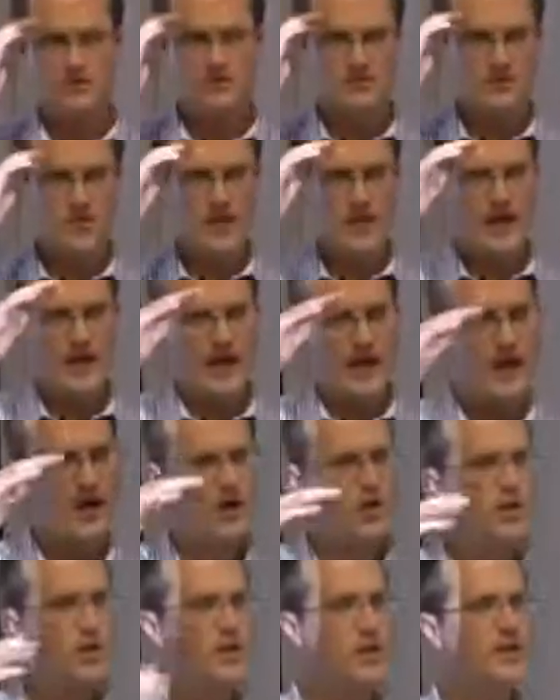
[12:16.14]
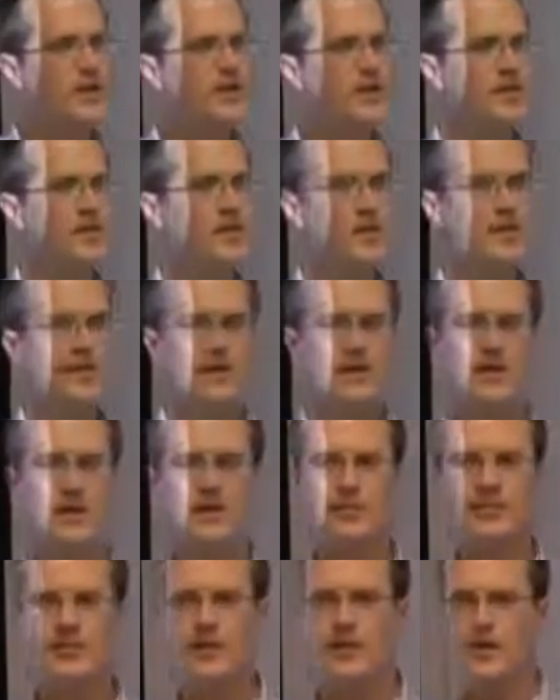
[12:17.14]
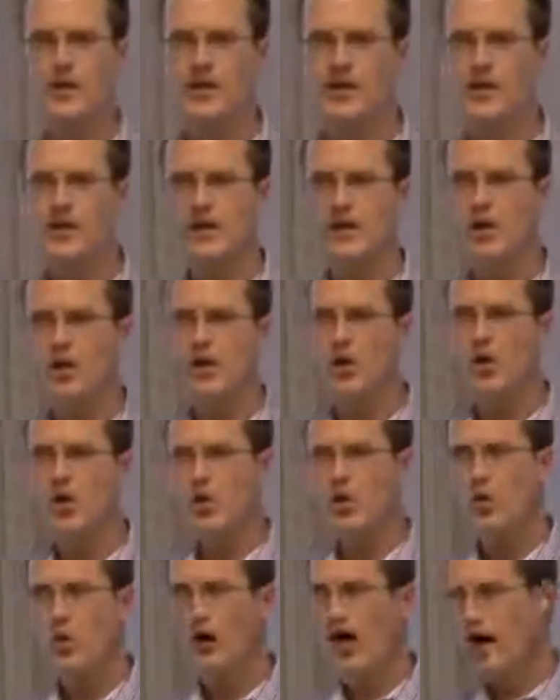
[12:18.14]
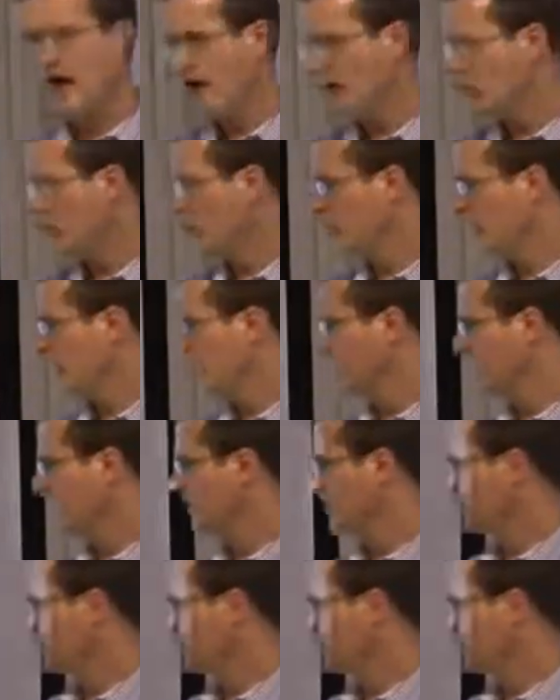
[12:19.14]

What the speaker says: okay, how we see the company. How do we see